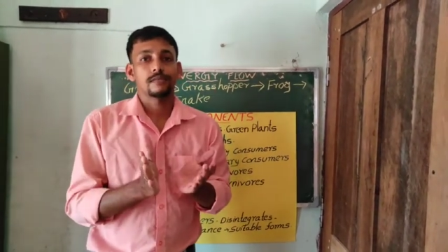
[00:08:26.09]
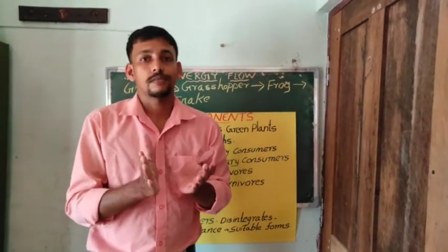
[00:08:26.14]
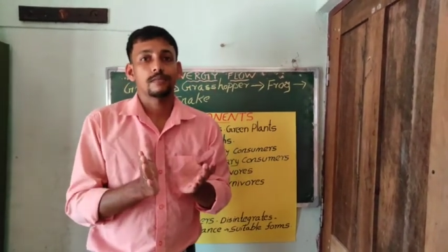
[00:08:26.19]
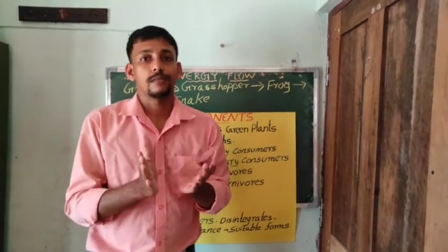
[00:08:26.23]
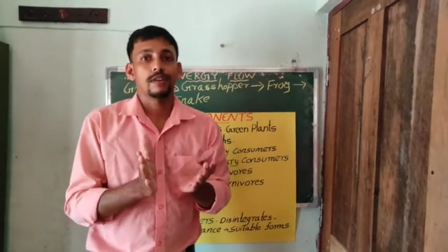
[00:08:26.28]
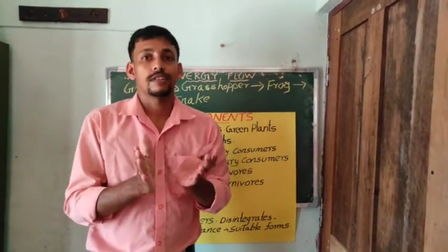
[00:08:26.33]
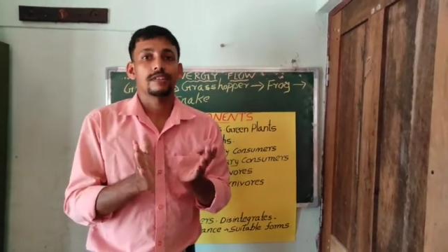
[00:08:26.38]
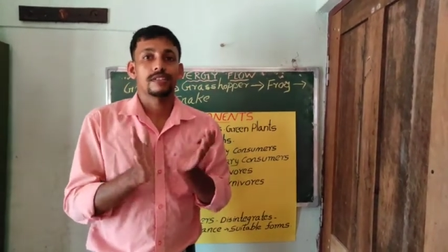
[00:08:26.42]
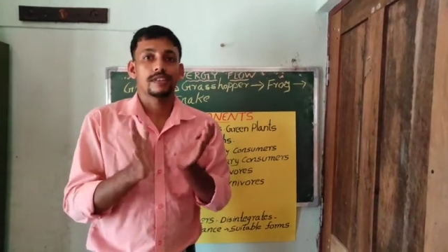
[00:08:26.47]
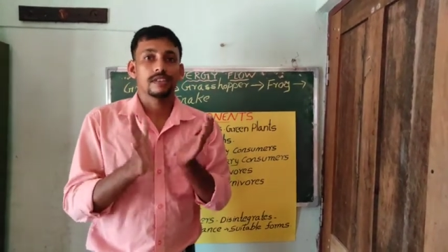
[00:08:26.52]

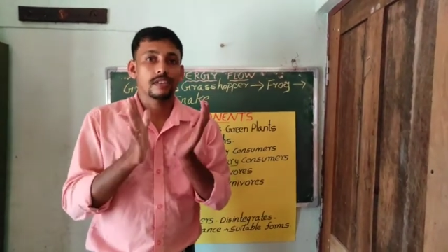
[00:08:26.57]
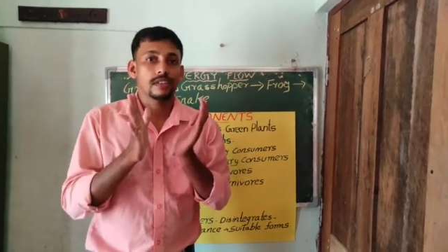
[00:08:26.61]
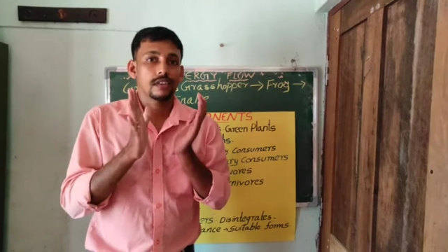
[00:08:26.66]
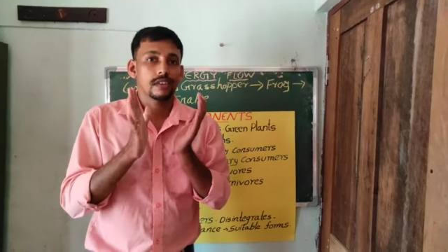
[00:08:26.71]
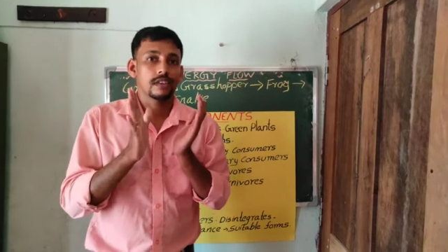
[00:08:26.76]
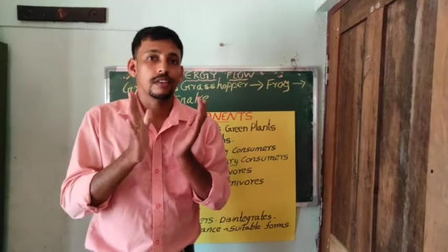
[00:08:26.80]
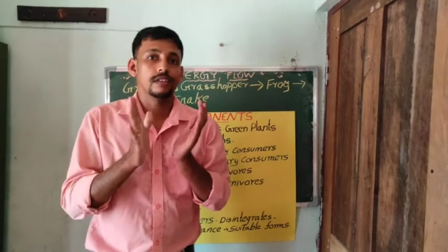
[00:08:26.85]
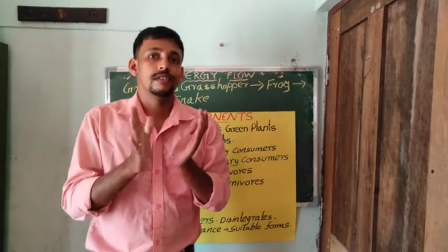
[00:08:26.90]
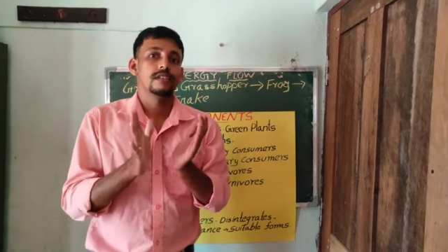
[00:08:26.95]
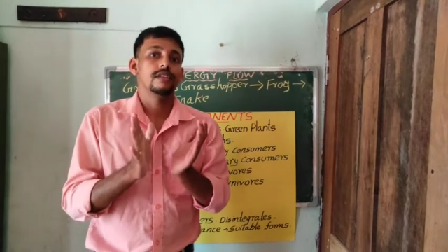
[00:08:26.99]
present
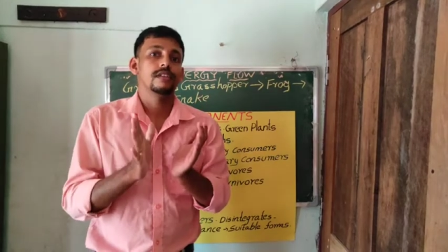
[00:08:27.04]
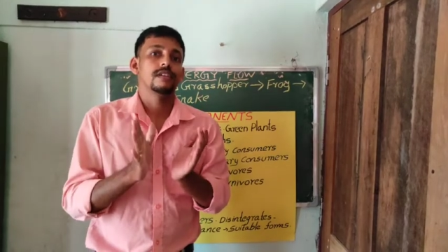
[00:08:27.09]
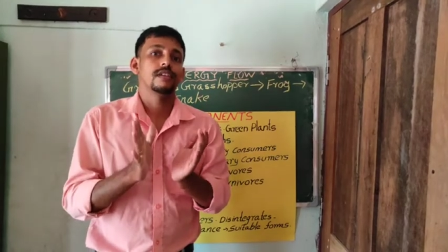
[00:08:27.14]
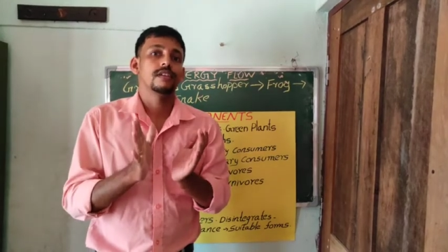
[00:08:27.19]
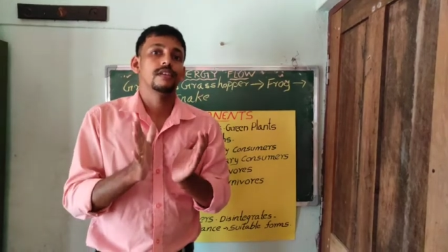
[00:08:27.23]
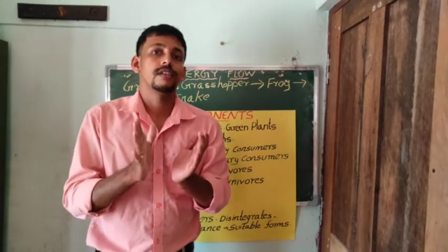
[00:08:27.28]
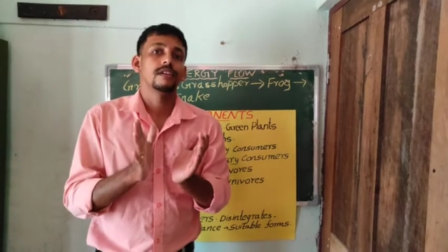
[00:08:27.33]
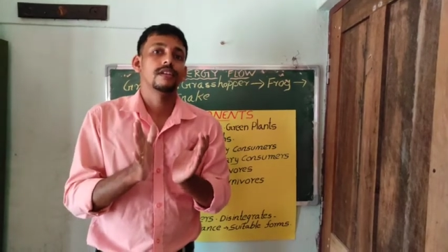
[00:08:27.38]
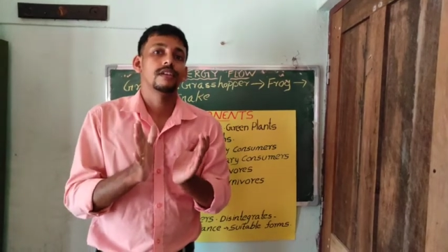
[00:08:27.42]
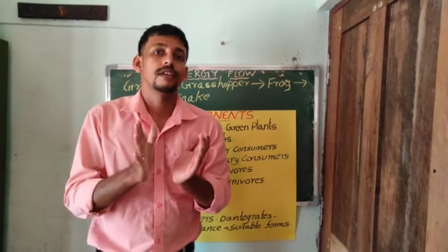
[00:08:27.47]
in
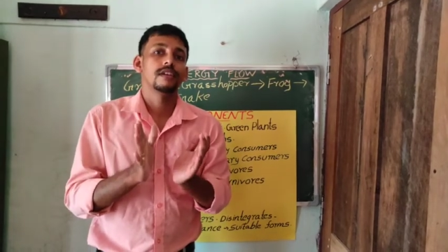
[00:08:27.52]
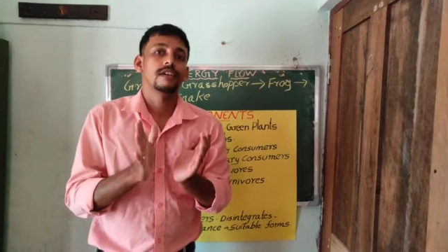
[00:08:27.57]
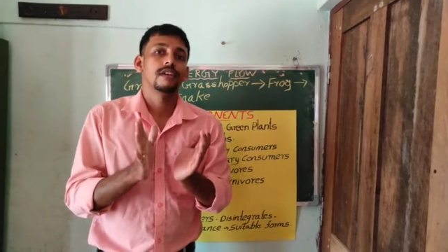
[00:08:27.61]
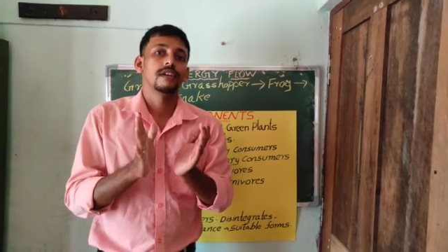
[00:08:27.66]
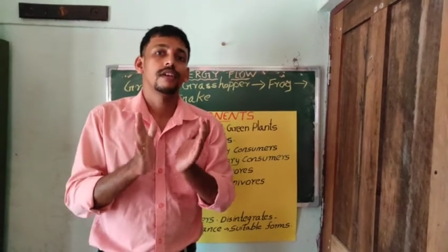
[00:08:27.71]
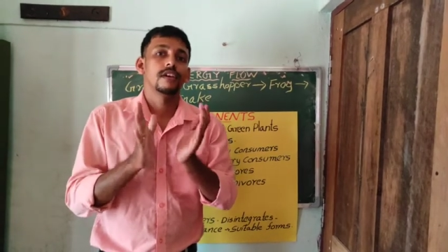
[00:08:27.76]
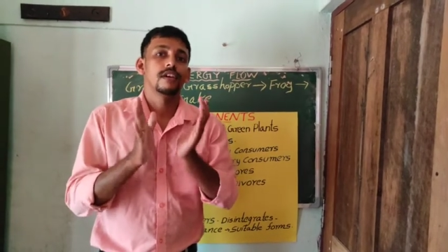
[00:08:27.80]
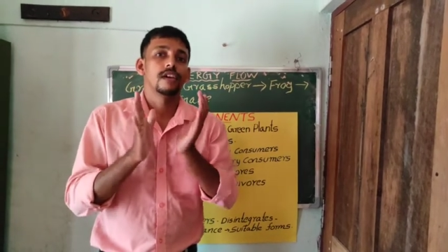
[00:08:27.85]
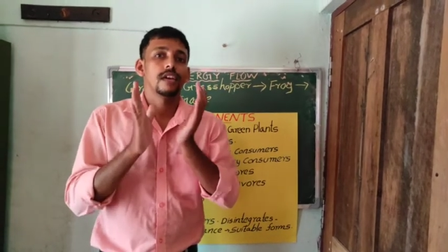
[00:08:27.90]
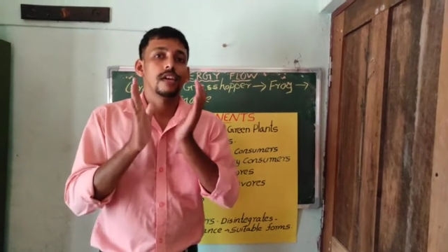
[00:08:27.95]

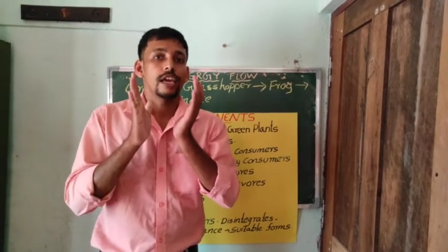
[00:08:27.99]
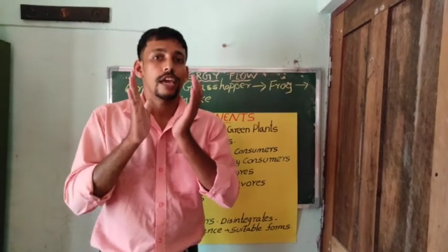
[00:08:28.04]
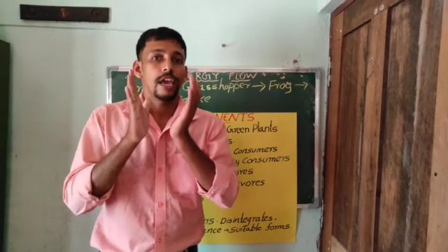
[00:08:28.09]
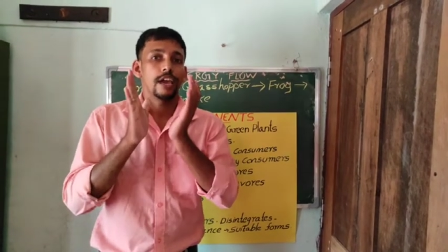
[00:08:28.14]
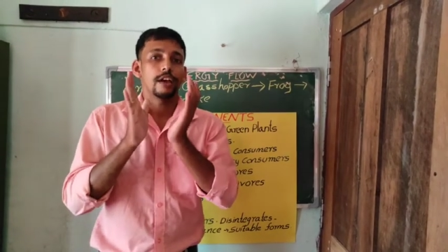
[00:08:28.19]
the